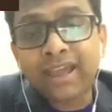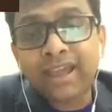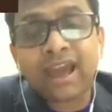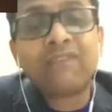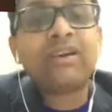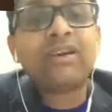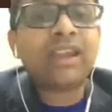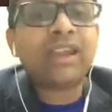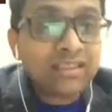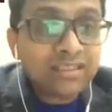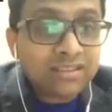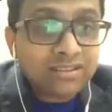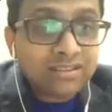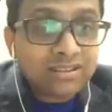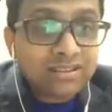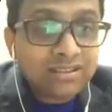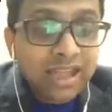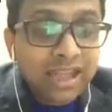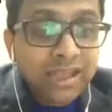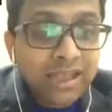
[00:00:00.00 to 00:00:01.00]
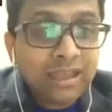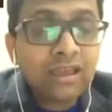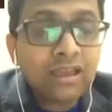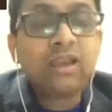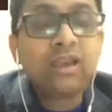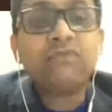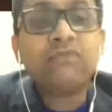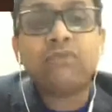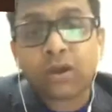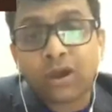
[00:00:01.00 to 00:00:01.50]
Have a nice day
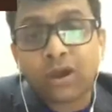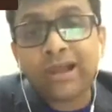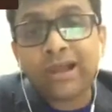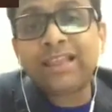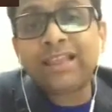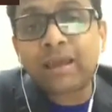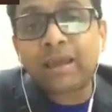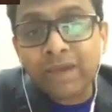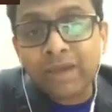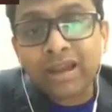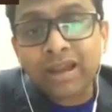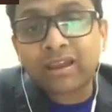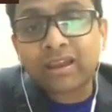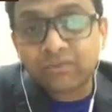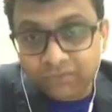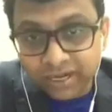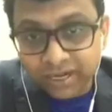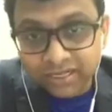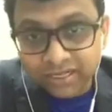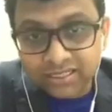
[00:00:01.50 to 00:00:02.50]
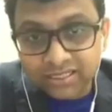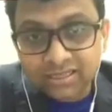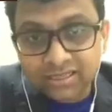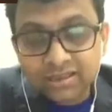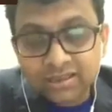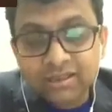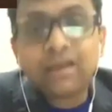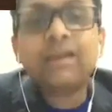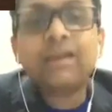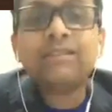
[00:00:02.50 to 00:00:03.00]
for all the American friends.
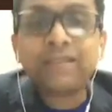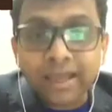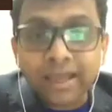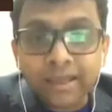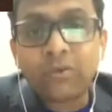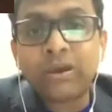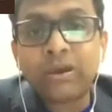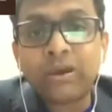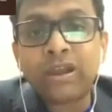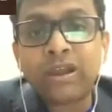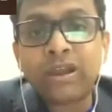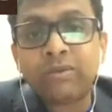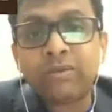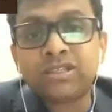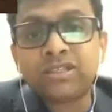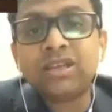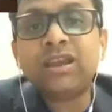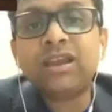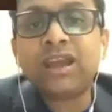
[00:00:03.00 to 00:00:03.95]
Thank you very much.